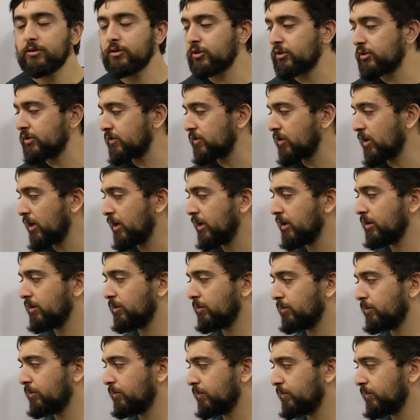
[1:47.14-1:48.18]
start
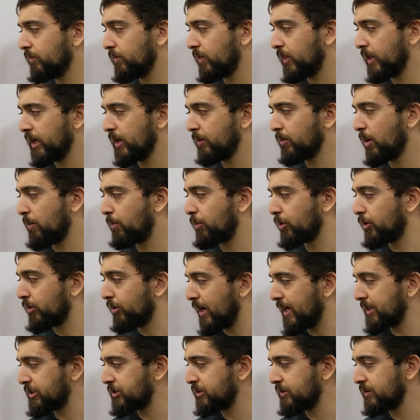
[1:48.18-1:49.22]
thinking about
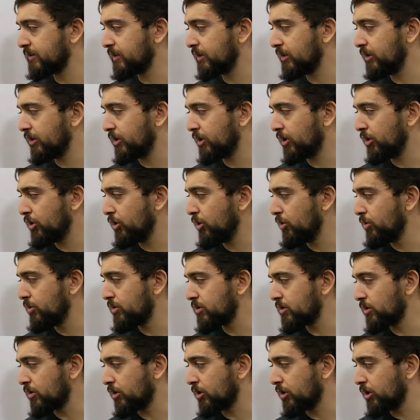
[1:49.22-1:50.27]
progressions that you can
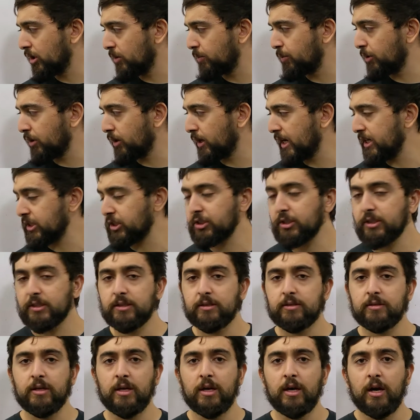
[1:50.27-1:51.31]
use. So good
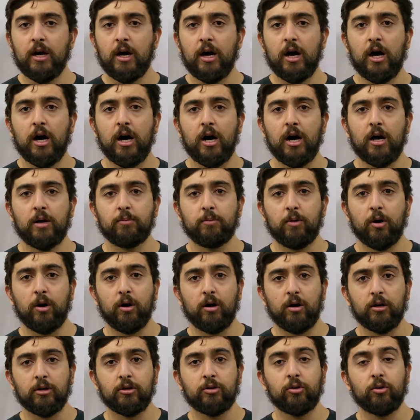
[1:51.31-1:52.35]
progressions
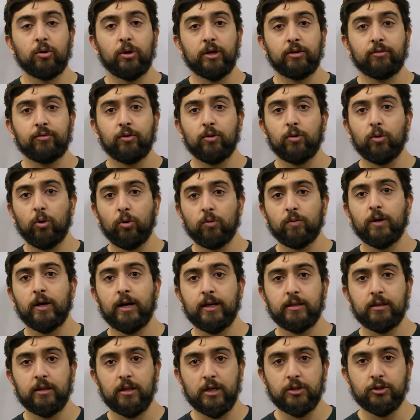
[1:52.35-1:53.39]
are going for
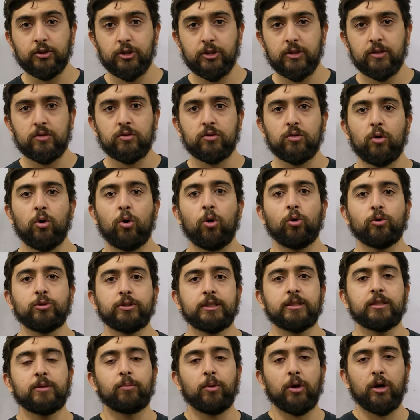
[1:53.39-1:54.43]
overhead lunges, so
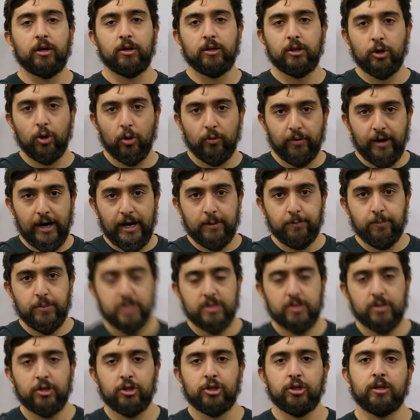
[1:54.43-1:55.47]
holding the bar in the overhead
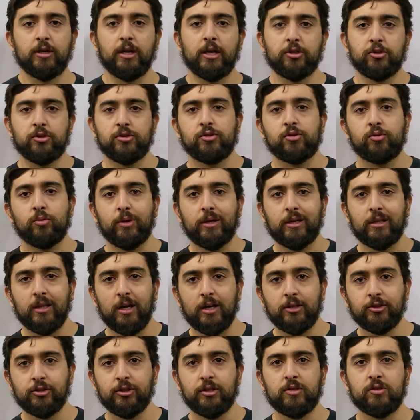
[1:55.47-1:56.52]
position and just doing
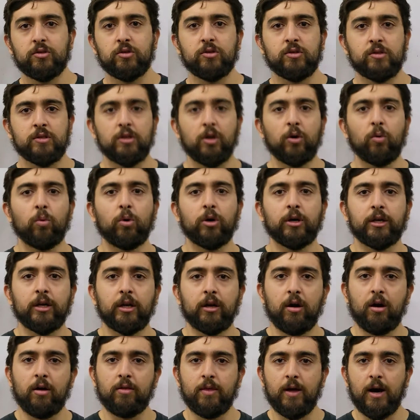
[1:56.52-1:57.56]
lunges. You're still
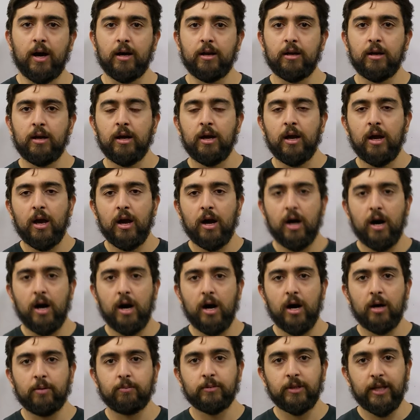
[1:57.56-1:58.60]
working on that
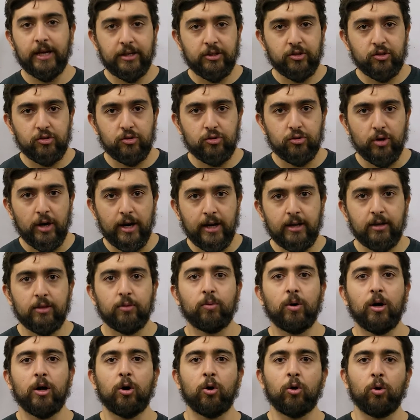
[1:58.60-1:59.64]
leg strength
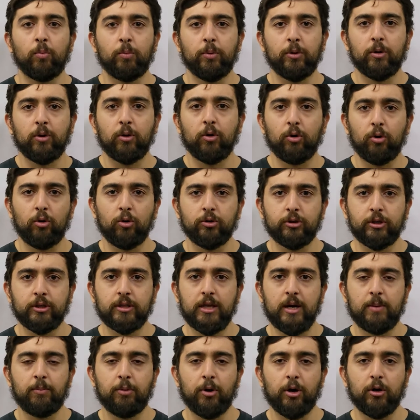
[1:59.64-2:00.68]
while
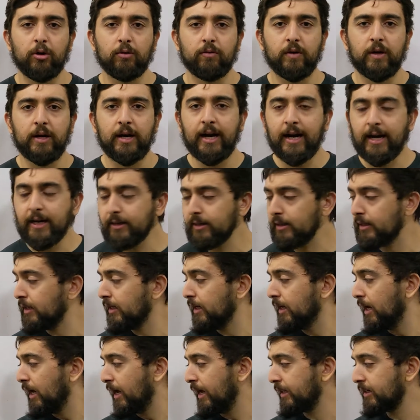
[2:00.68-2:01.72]
holding that bar overhead,
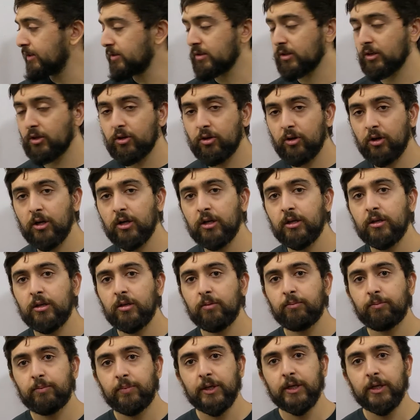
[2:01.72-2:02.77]
and it's a good